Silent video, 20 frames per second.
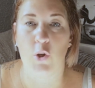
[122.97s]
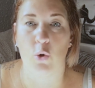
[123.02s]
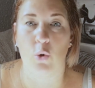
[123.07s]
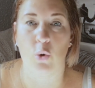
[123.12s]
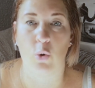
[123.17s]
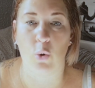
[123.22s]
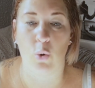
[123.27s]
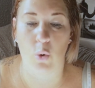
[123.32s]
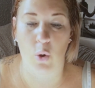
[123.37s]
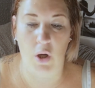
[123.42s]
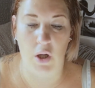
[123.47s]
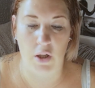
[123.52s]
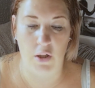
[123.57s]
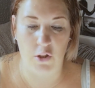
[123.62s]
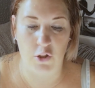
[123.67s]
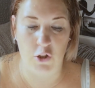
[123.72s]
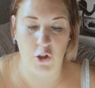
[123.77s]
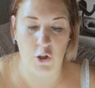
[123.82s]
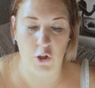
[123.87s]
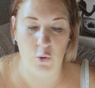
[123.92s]
your
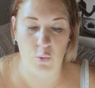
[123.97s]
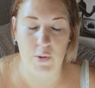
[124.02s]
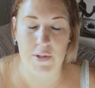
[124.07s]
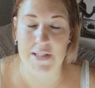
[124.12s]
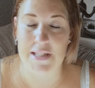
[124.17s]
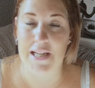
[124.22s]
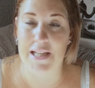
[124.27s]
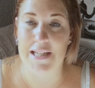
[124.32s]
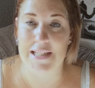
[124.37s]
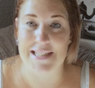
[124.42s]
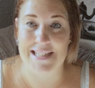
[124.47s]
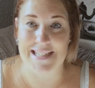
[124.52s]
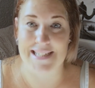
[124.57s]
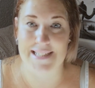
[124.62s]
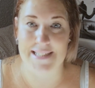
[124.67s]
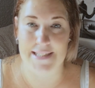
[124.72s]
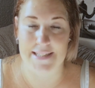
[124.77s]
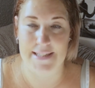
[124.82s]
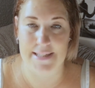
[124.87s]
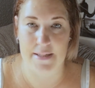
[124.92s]

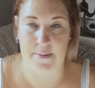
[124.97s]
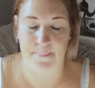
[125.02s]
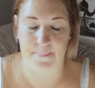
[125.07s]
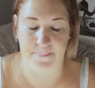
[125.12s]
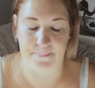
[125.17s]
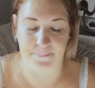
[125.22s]
utilities.